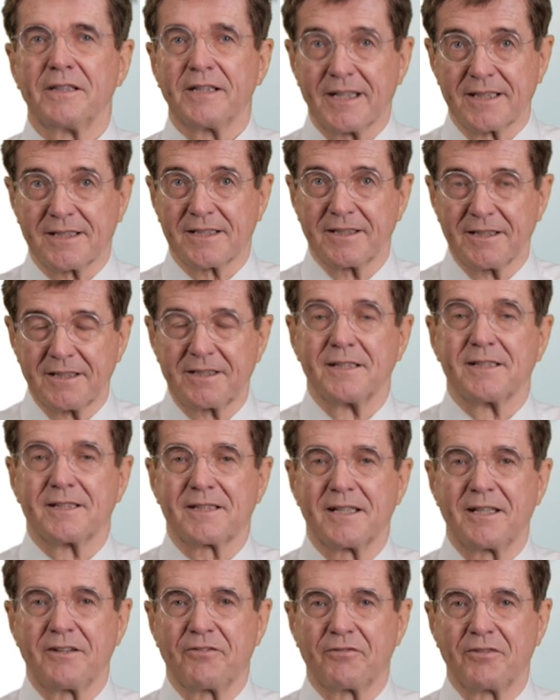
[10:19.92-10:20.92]
Yes, it is
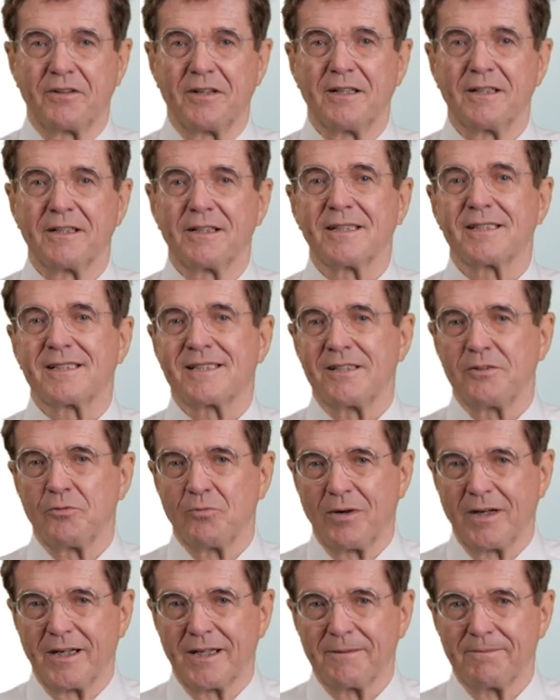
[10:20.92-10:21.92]
safe. Let's see
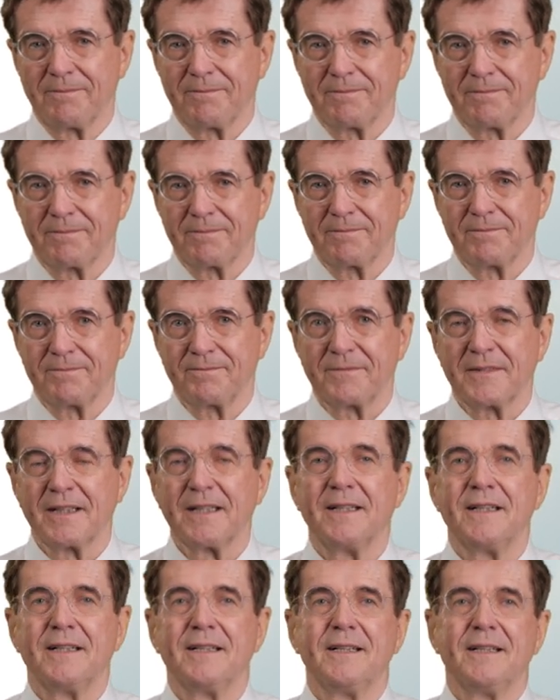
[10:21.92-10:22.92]
why.
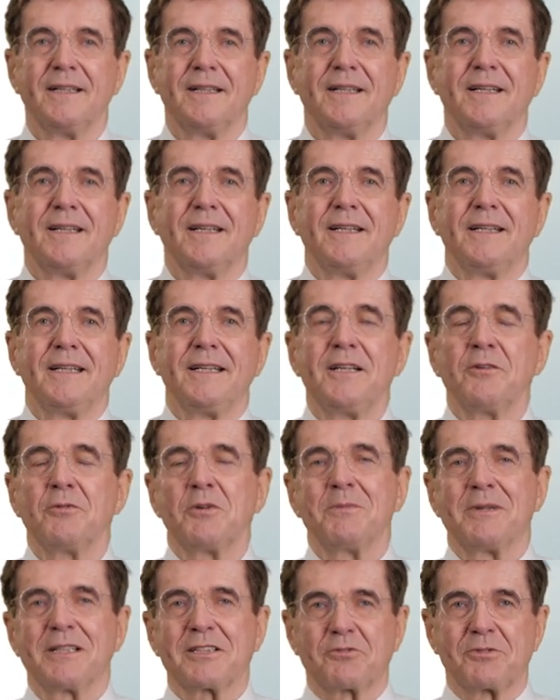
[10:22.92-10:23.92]
Here
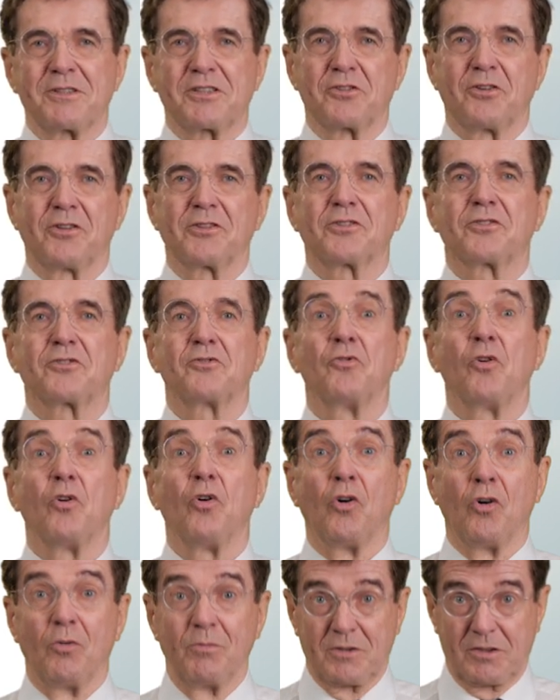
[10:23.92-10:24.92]
we must resort to
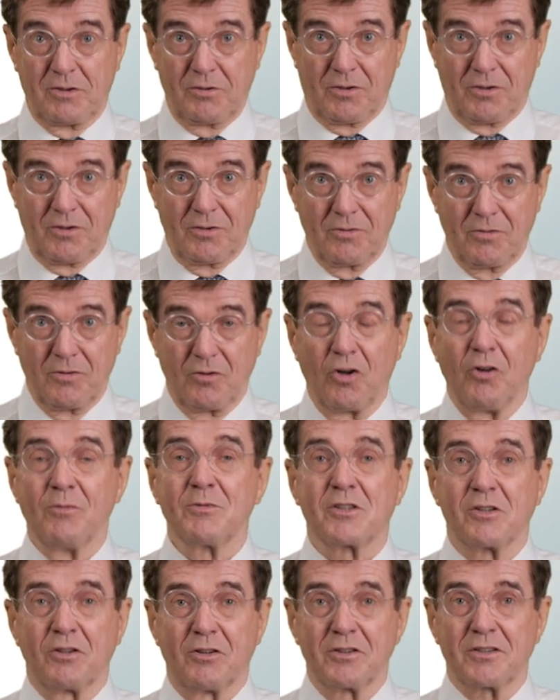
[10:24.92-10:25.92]
Ohm's law.
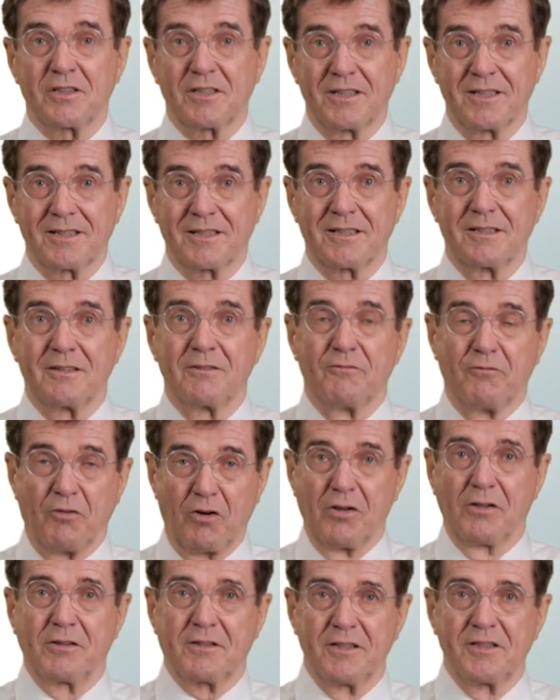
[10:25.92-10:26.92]
Ohm's law says
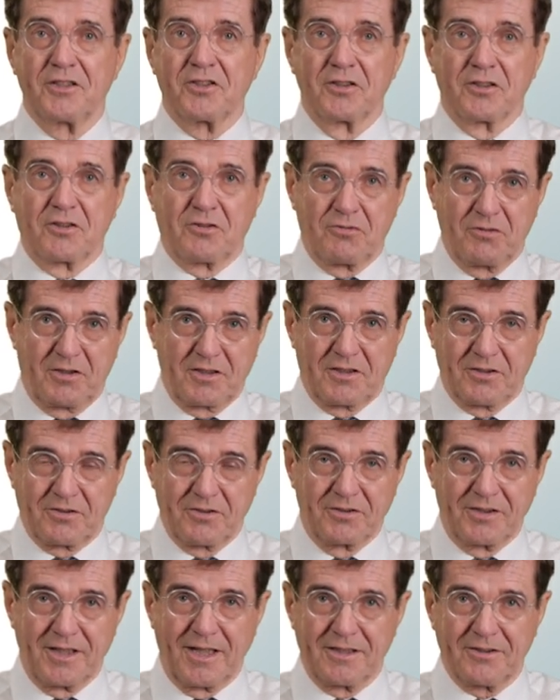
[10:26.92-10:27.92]
voltage across a
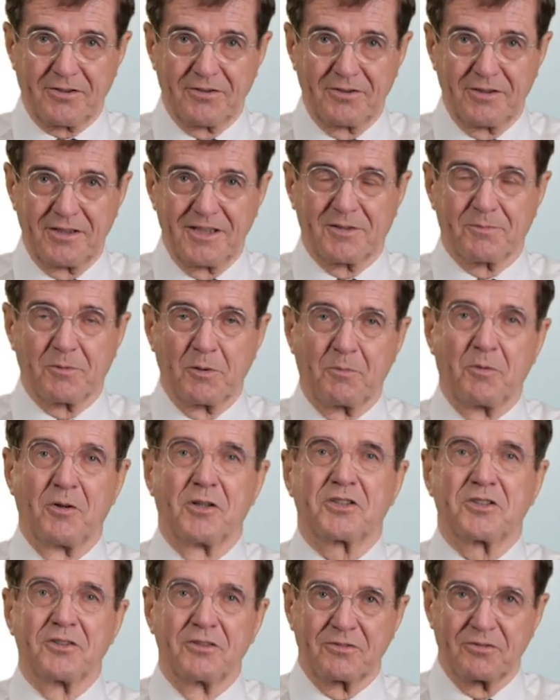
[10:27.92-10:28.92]
conductor is
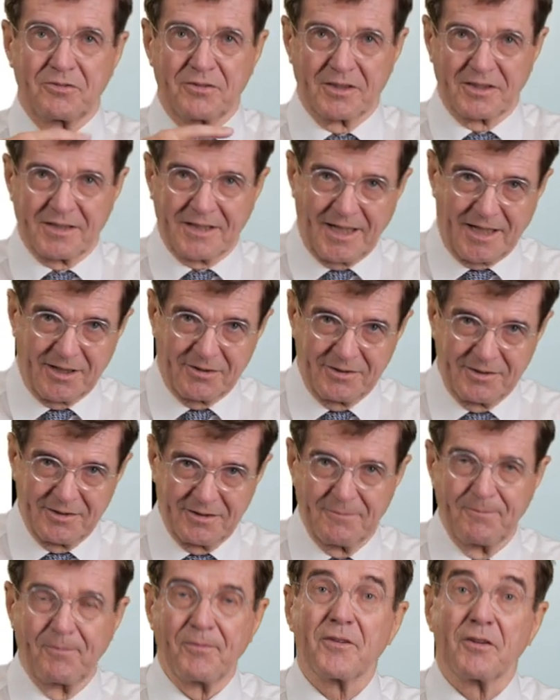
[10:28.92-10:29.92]
proportional to the
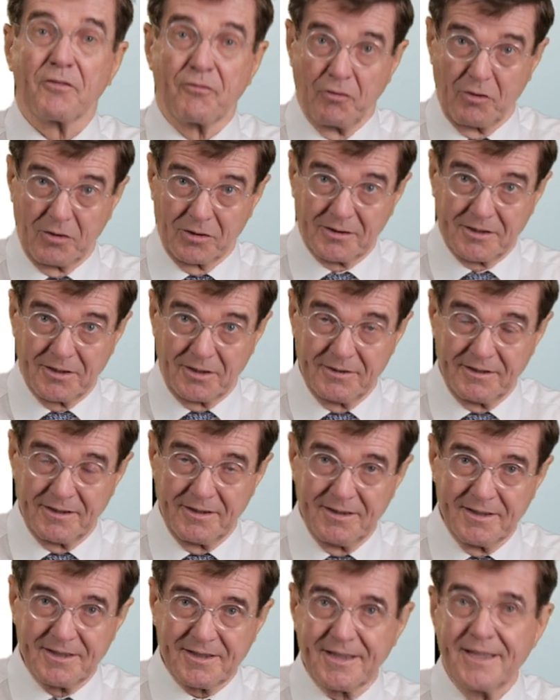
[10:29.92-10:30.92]
current, the fault current
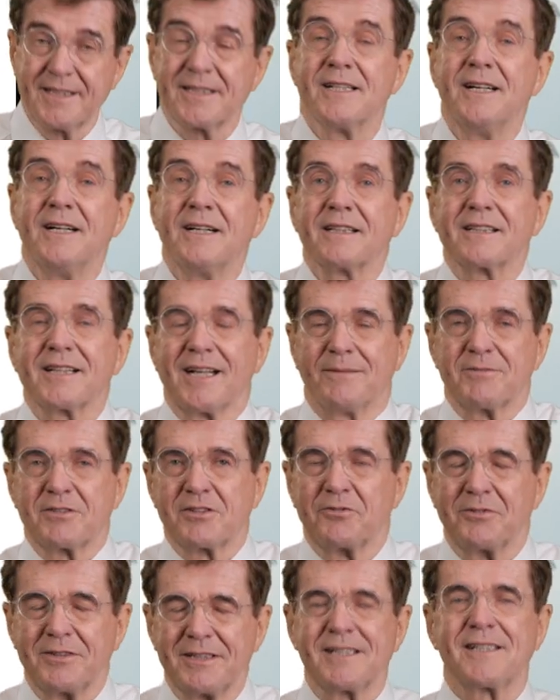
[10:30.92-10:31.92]
in this case, times
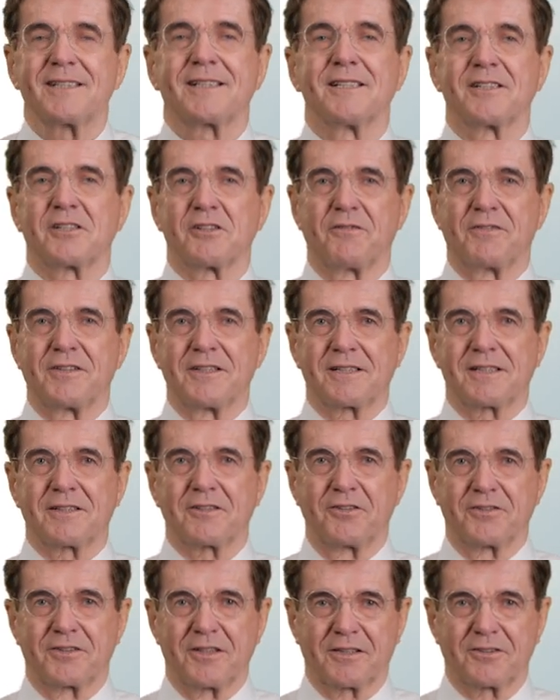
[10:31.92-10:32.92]
the resistance of this
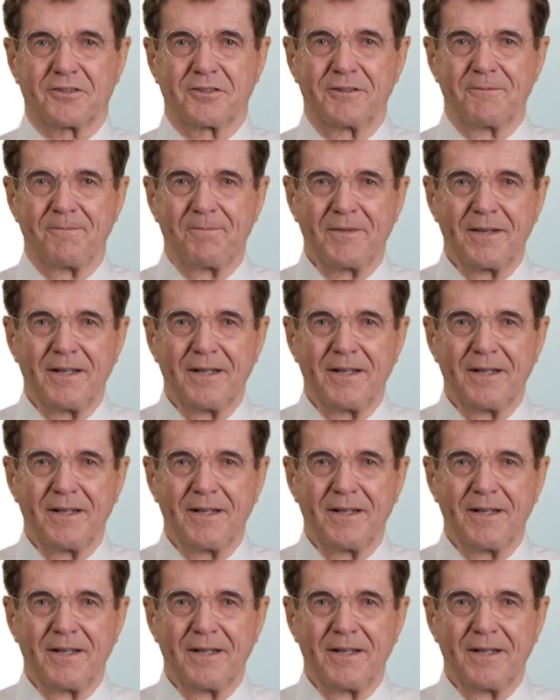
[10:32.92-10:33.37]
conductor.